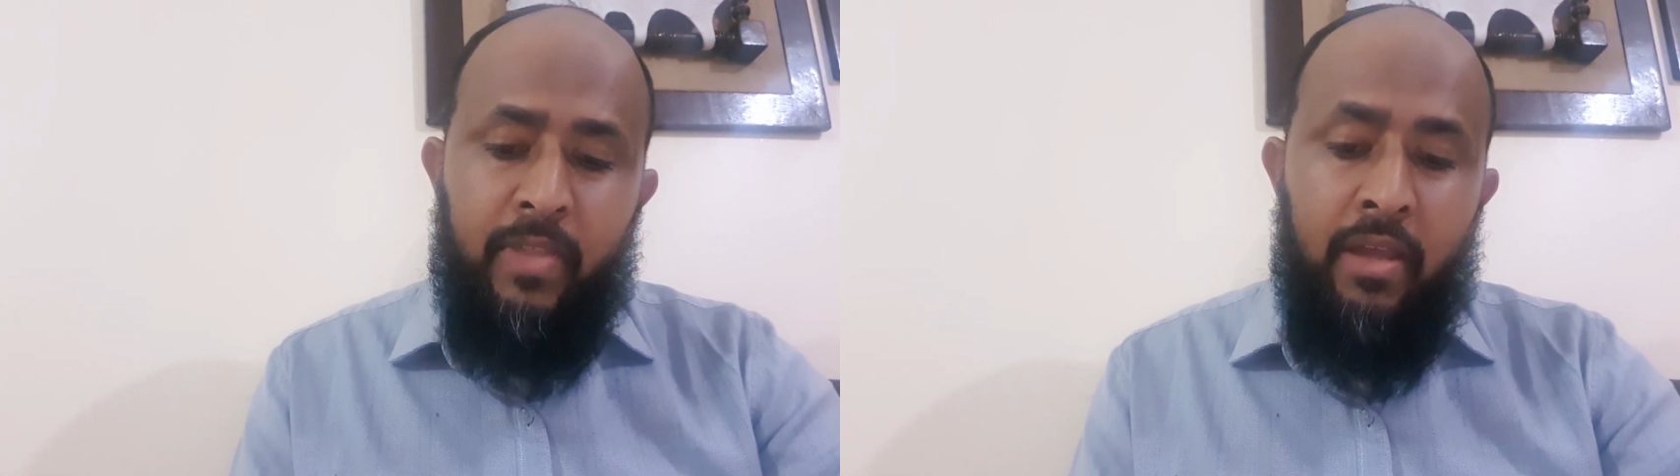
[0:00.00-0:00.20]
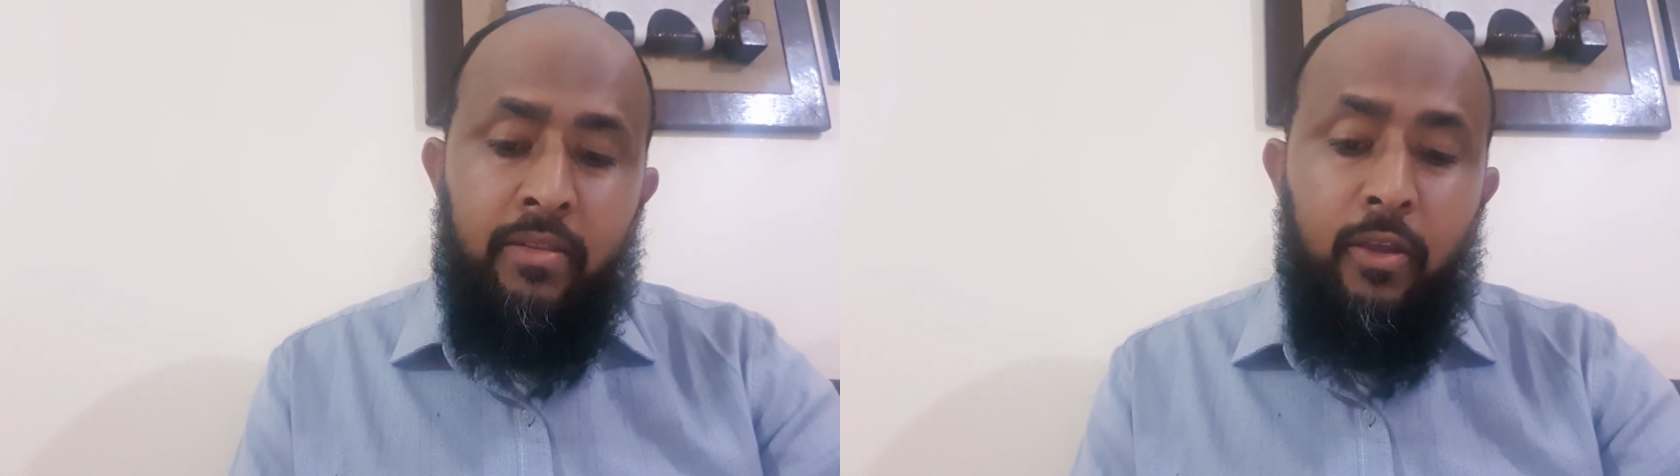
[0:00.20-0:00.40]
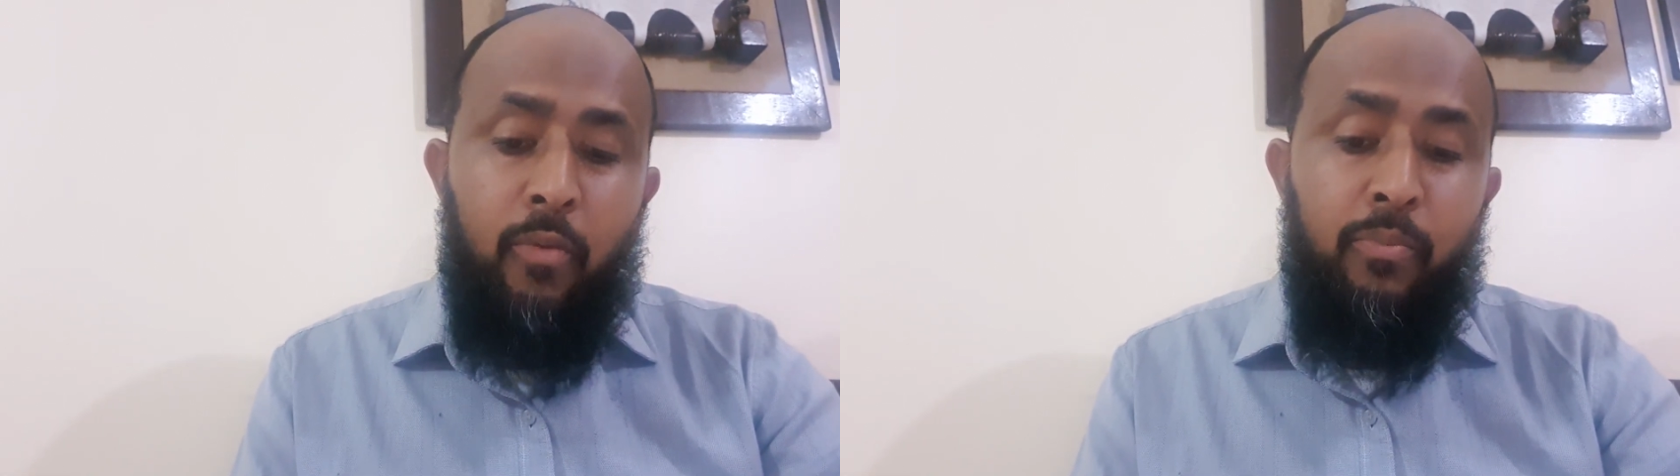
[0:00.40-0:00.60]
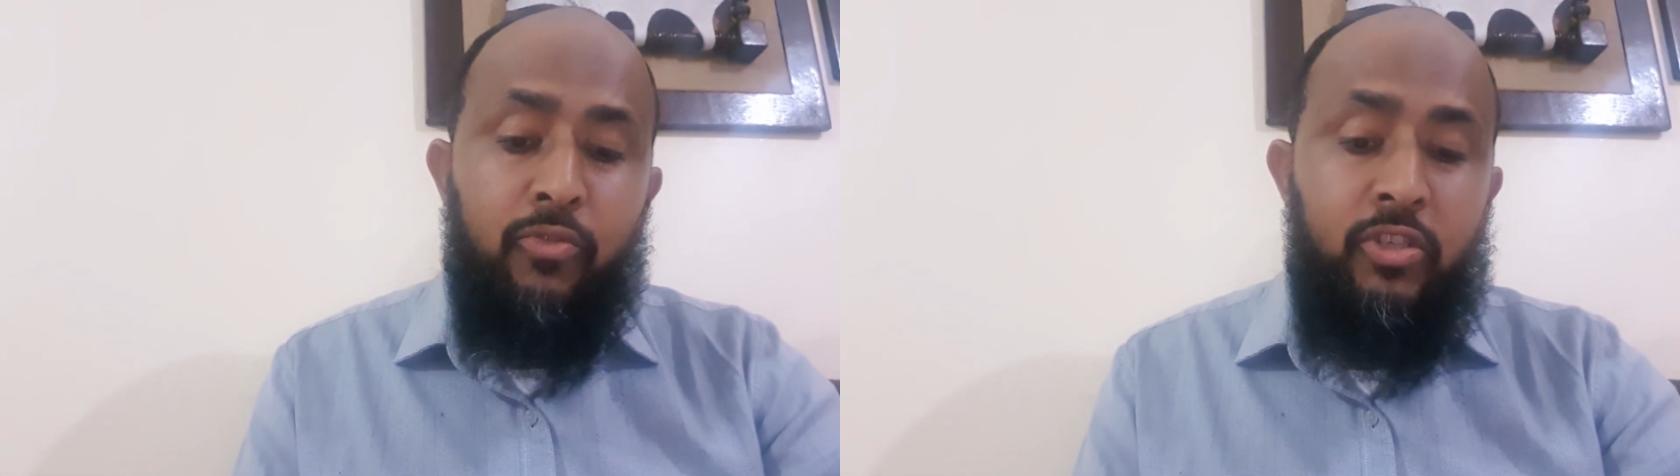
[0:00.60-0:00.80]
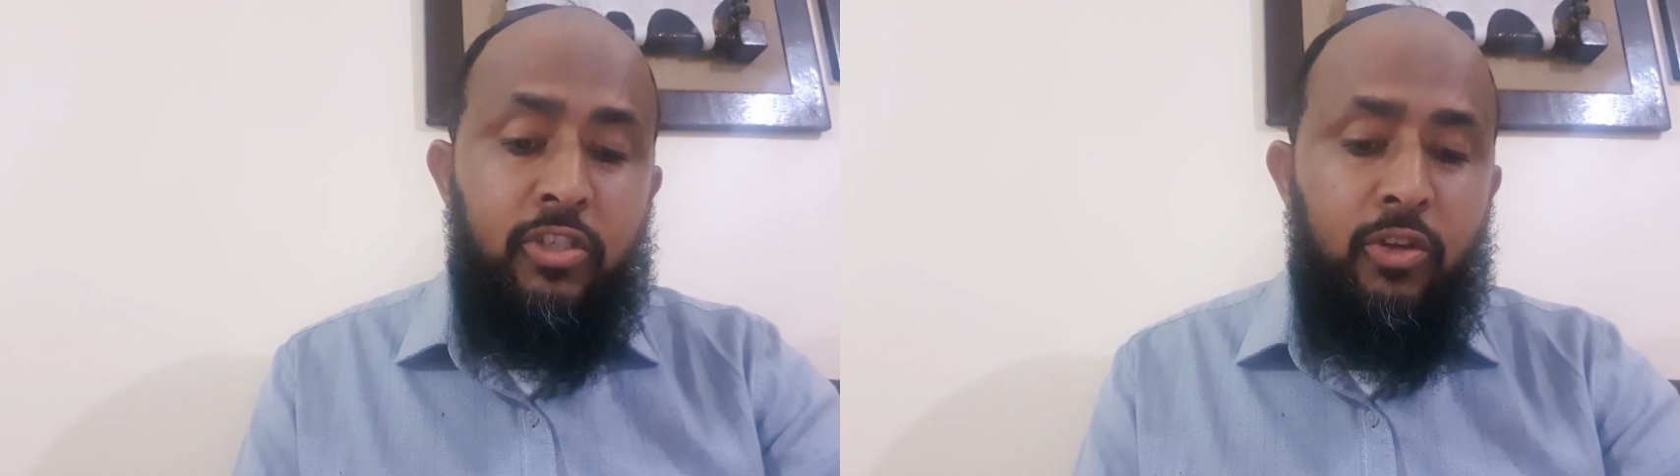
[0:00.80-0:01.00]
and the
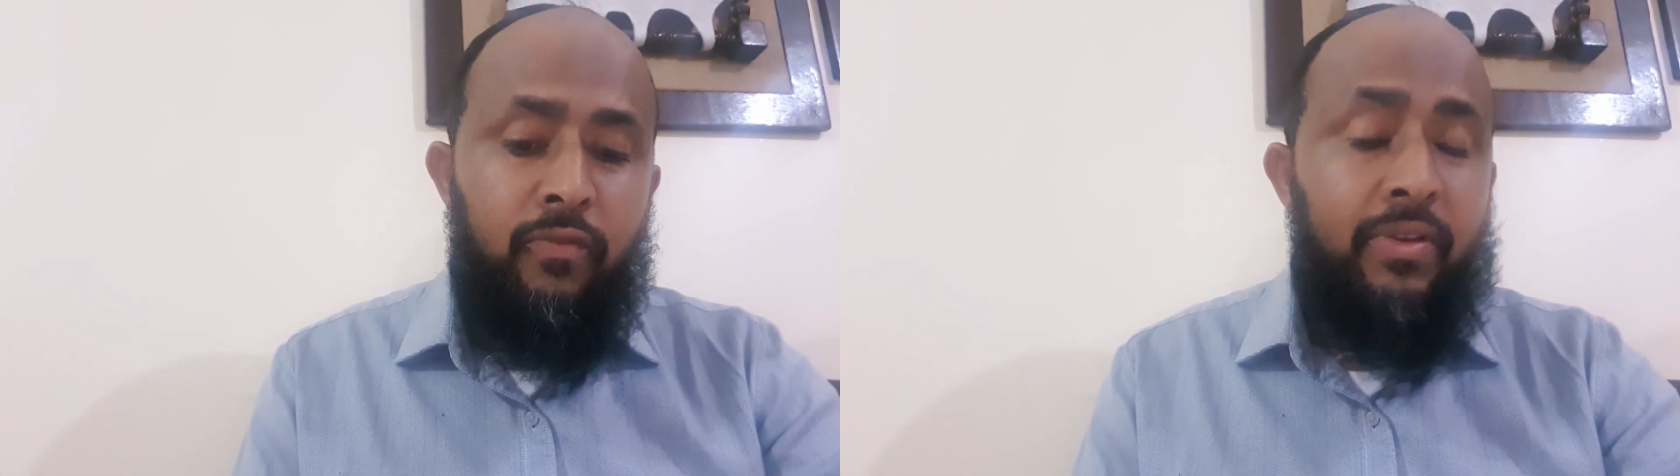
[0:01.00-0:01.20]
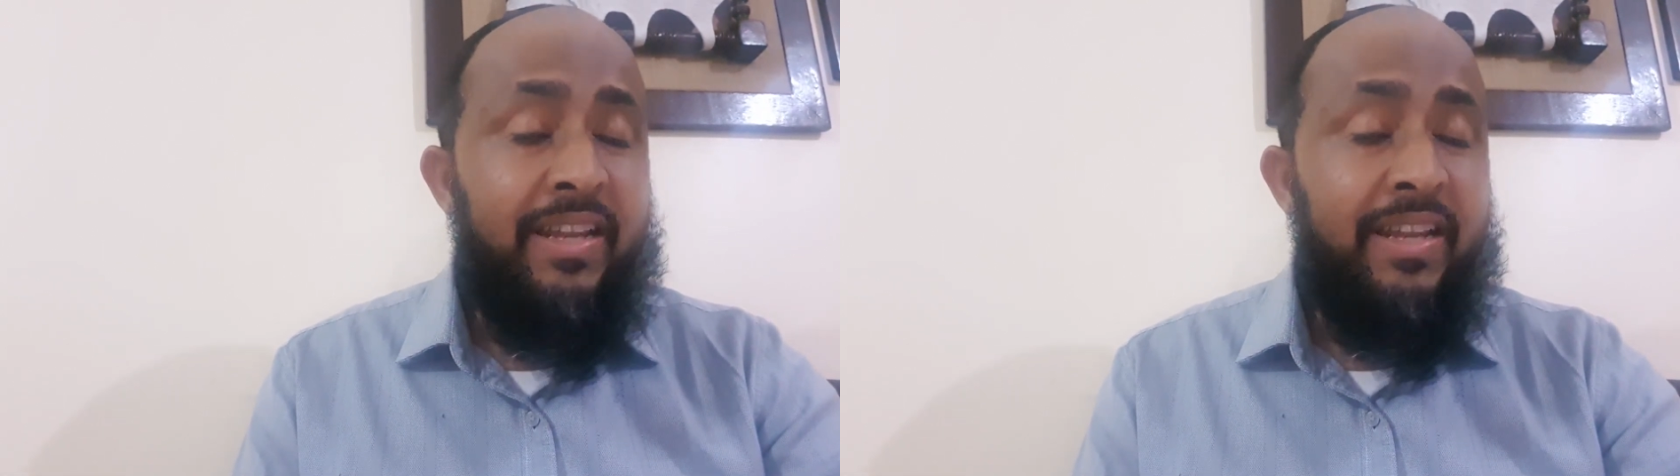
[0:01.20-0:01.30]
composition of